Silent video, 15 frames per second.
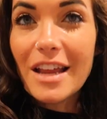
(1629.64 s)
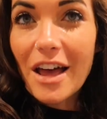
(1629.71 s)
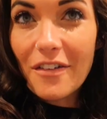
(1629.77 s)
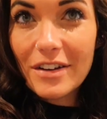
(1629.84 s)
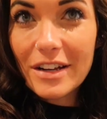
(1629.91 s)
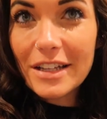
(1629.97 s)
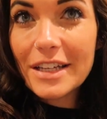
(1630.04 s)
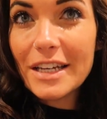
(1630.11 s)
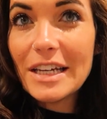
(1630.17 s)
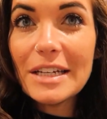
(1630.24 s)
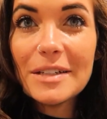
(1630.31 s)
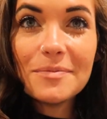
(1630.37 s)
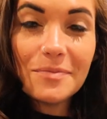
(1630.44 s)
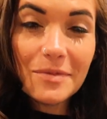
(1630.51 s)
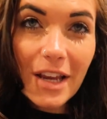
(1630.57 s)

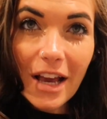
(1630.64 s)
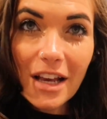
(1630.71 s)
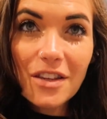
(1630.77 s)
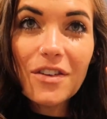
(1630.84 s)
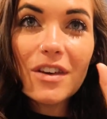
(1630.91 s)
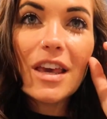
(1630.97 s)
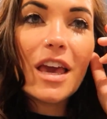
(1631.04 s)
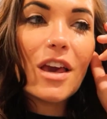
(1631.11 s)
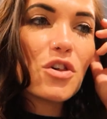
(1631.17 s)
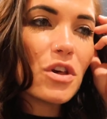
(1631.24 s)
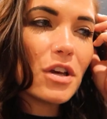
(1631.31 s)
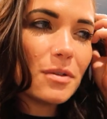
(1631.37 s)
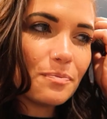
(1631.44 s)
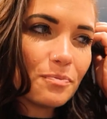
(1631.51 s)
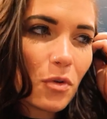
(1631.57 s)
definitely next
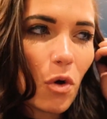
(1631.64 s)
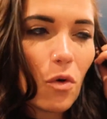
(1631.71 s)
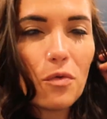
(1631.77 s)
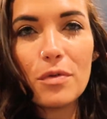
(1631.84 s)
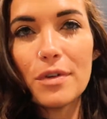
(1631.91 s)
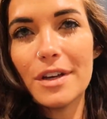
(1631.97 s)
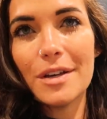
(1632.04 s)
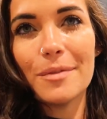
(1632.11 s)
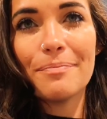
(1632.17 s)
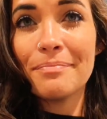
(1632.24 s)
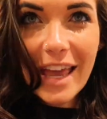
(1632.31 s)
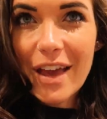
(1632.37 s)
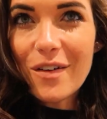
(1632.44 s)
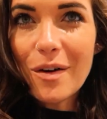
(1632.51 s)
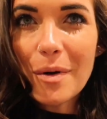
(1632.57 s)
Fitcation, hopefully,
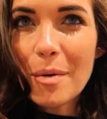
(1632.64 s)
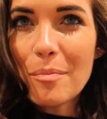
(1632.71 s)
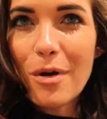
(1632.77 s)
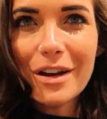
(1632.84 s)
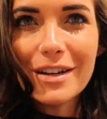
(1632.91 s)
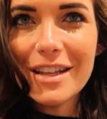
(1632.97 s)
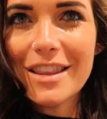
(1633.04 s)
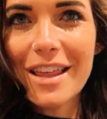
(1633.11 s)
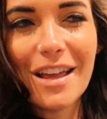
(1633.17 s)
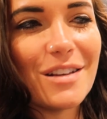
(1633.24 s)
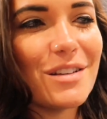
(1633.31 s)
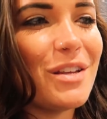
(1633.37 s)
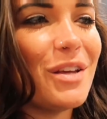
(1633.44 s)
if I'm not pregnant then